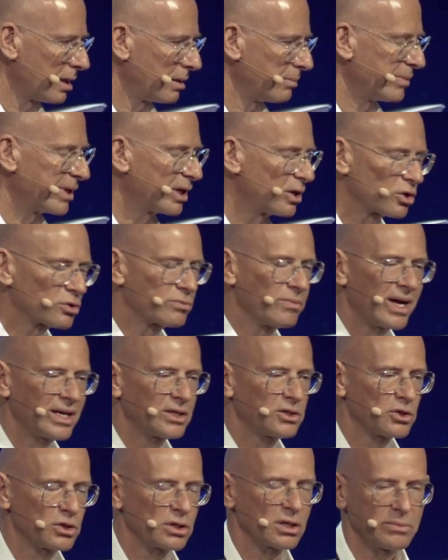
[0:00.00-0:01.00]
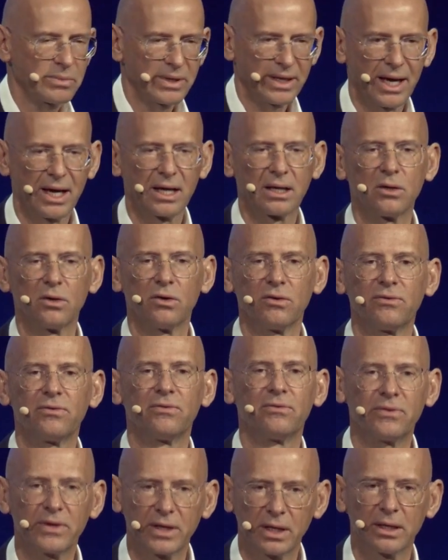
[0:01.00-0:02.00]
Because my journey began of
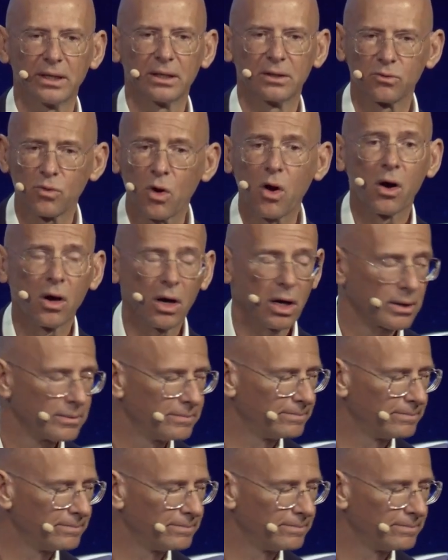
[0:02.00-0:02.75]
feeling wrong.